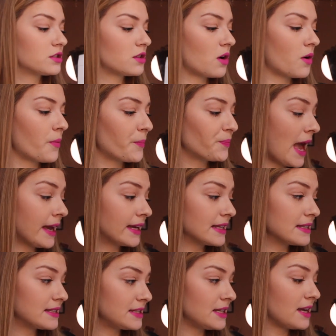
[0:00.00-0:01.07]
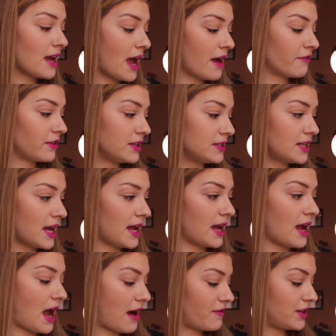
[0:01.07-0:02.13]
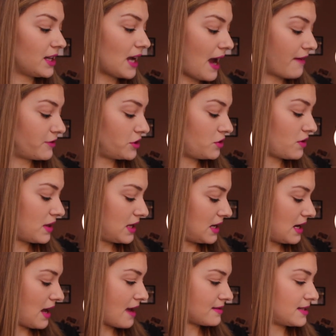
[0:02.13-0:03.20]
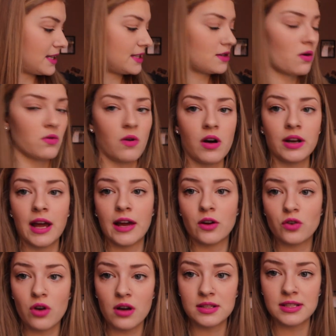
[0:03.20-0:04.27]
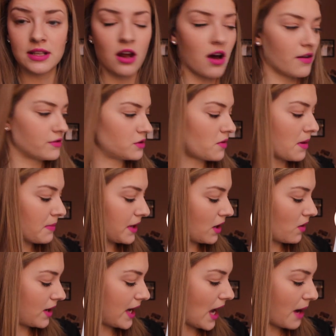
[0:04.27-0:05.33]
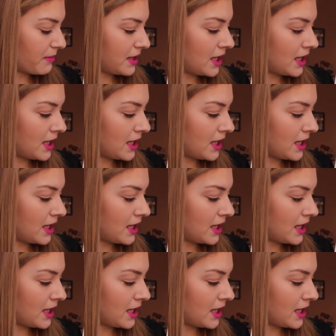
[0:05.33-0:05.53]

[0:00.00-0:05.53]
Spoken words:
So I can see every day everything I have to do, and then as the days go on, I cross it off. So I'm like, okay, I'm